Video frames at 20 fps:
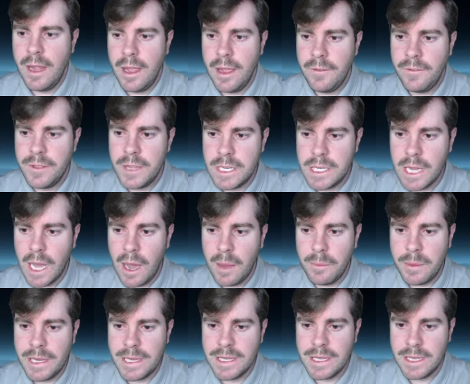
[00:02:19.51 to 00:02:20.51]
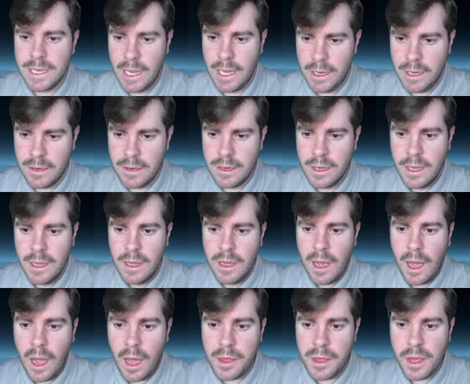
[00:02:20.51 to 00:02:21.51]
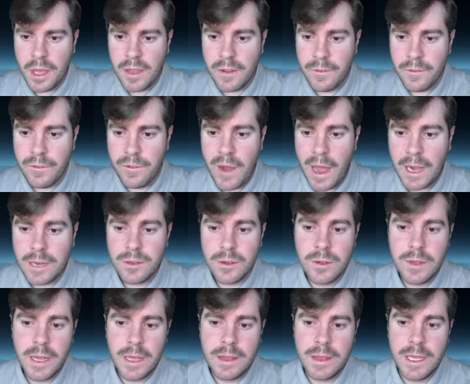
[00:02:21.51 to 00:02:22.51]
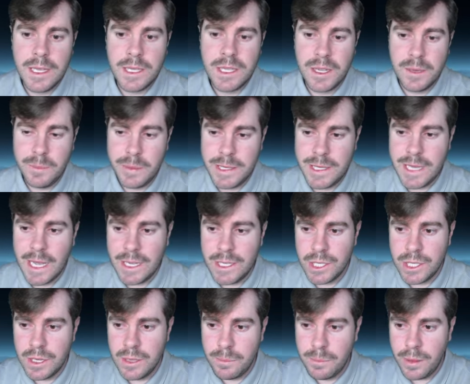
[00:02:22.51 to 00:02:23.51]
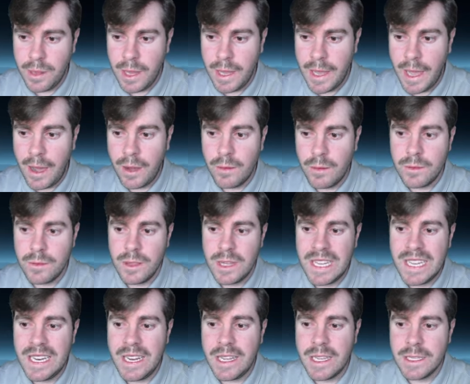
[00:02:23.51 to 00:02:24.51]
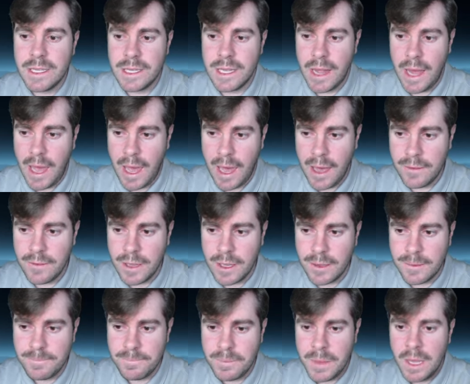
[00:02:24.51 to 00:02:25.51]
If the top isn't in, I think a fractal like this could potentially play out leading into the halving.